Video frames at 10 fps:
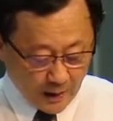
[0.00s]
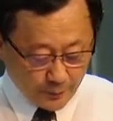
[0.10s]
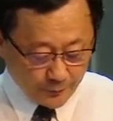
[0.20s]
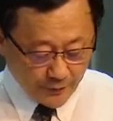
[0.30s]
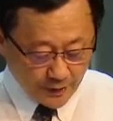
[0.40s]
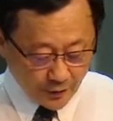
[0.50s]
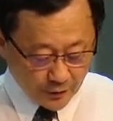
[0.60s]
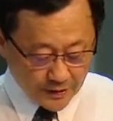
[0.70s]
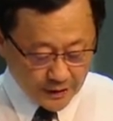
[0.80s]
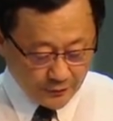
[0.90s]

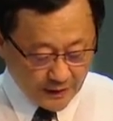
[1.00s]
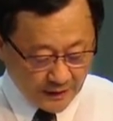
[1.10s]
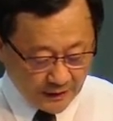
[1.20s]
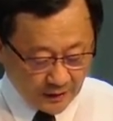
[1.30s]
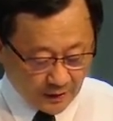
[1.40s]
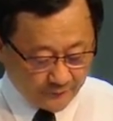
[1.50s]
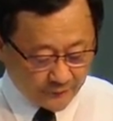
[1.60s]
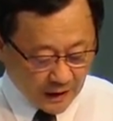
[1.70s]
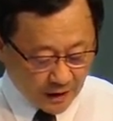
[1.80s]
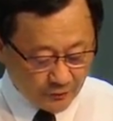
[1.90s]
parental screening of
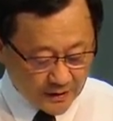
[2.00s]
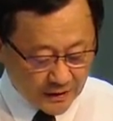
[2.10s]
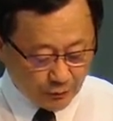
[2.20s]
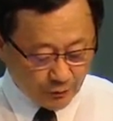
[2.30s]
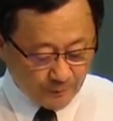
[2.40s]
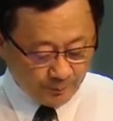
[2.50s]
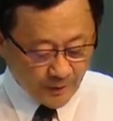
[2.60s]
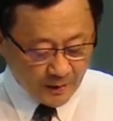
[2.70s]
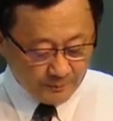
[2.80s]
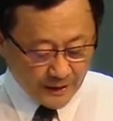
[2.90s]
Down syndrome
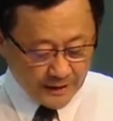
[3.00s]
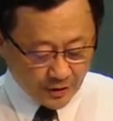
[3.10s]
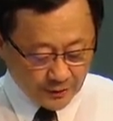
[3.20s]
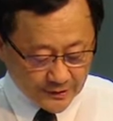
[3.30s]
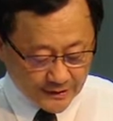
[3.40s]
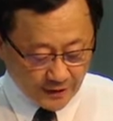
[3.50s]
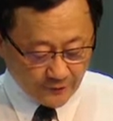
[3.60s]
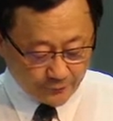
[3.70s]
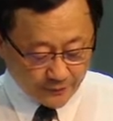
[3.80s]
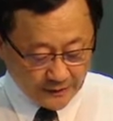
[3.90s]
based on
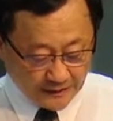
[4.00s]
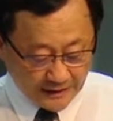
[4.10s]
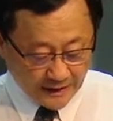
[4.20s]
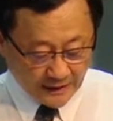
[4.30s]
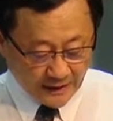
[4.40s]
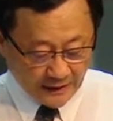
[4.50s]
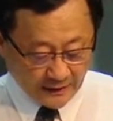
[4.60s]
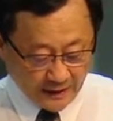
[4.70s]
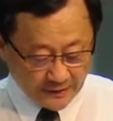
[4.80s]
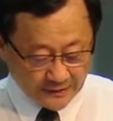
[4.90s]
cell-free DNA
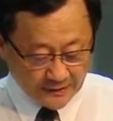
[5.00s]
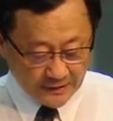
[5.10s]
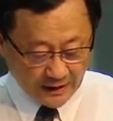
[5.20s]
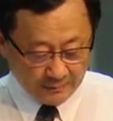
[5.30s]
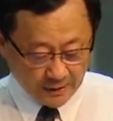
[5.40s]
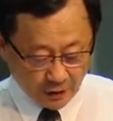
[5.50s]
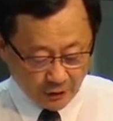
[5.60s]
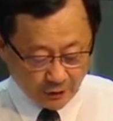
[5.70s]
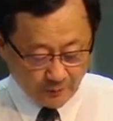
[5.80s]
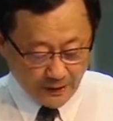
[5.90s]
analysis in
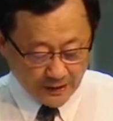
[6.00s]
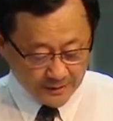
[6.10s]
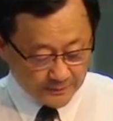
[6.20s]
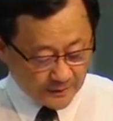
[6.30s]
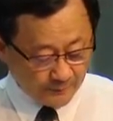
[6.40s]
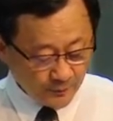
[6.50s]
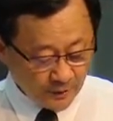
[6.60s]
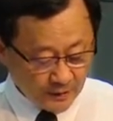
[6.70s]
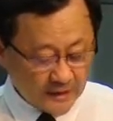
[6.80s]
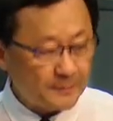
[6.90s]
maternal plasma
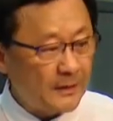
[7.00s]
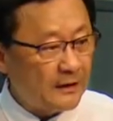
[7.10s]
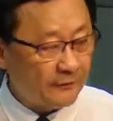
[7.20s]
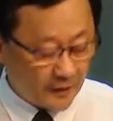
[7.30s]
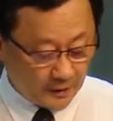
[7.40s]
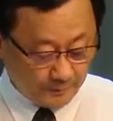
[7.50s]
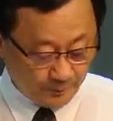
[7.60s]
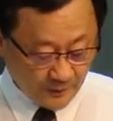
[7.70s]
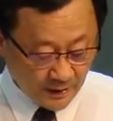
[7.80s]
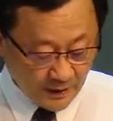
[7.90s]
has been developed.
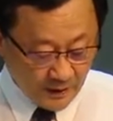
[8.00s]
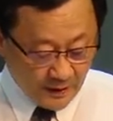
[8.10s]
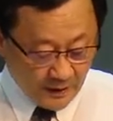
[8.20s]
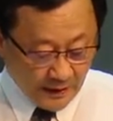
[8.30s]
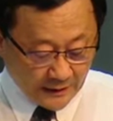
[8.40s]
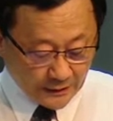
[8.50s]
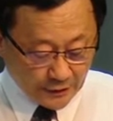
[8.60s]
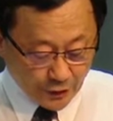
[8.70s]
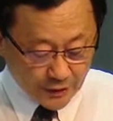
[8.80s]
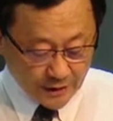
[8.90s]
And the
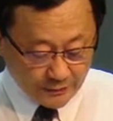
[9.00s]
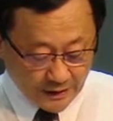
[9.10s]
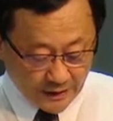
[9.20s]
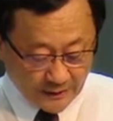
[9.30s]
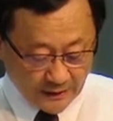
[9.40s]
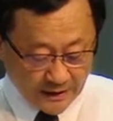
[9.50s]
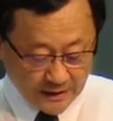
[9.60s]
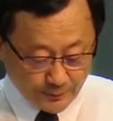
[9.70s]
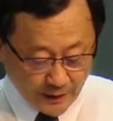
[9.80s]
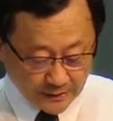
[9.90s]
new screening
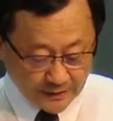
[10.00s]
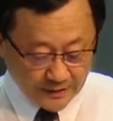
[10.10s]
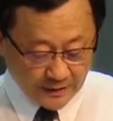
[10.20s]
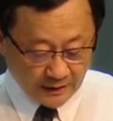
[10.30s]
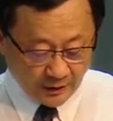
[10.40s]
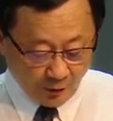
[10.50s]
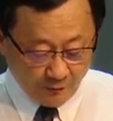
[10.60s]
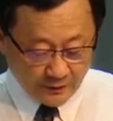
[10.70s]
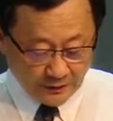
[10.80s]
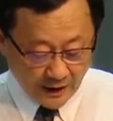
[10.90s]
is practiced in
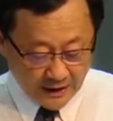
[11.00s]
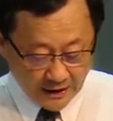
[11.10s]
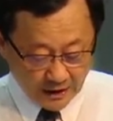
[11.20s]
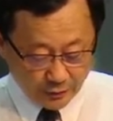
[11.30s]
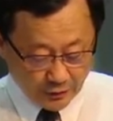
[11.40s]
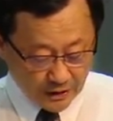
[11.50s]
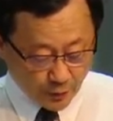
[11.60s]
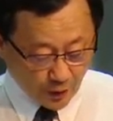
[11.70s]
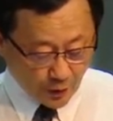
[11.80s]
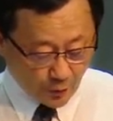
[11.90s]
over 90 countries
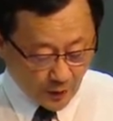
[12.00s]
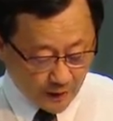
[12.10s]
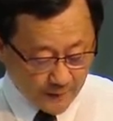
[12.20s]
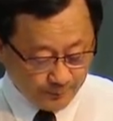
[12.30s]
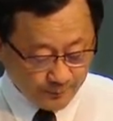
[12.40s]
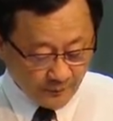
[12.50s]
worldwide